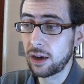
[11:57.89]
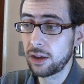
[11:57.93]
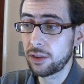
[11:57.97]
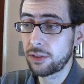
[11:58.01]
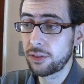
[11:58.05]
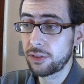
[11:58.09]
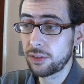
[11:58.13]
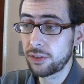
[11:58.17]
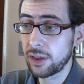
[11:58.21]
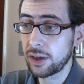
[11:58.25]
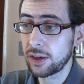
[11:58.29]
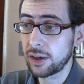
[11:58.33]
I
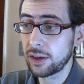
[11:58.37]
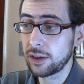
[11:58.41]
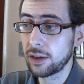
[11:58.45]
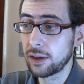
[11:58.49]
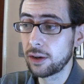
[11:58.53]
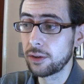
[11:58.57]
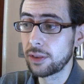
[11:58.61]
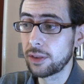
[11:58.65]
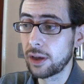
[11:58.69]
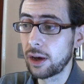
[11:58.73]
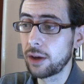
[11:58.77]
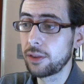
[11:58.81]
think you
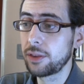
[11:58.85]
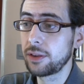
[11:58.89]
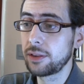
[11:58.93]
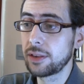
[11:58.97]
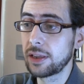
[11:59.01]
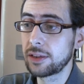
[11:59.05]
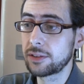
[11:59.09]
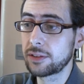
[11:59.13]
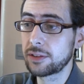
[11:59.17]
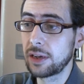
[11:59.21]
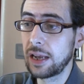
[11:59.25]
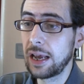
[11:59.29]
know that I
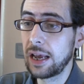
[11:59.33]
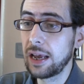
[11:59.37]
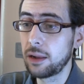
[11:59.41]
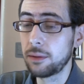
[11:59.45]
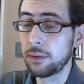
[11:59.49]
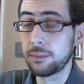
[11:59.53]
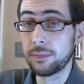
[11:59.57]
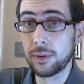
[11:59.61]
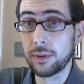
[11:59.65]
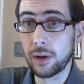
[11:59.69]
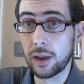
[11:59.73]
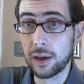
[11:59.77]
think that's going to
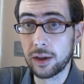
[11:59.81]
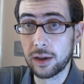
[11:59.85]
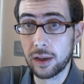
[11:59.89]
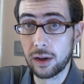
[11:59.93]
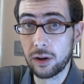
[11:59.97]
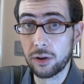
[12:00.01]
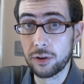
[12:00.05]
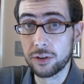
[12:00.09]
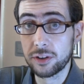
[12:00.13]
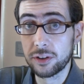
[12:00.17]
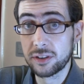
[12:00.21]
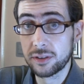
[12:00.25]
help like a
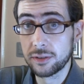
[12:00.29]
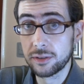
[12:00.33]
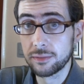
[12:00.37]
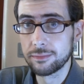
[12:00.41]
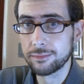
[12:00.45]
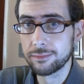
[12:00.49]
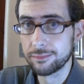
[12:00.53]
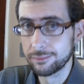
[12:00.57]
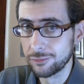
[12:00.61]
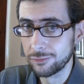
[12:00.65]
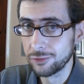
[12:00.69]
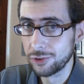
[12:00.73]
lot of
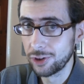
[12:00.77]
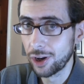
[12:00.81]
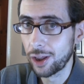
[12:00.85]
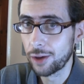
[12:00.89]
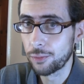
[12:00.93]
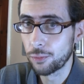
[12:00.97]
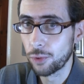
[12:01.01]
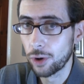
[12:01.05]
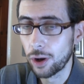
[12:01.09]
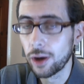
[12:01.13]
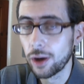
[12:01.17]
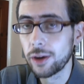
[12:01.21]

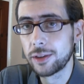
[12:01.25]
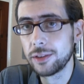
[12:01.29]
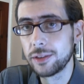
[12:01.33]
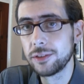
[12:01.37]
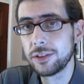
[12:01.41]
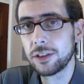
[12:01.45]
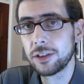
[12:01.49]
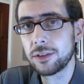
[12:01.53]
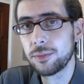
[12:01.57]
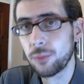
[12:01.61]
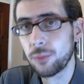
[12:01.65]
like what I consider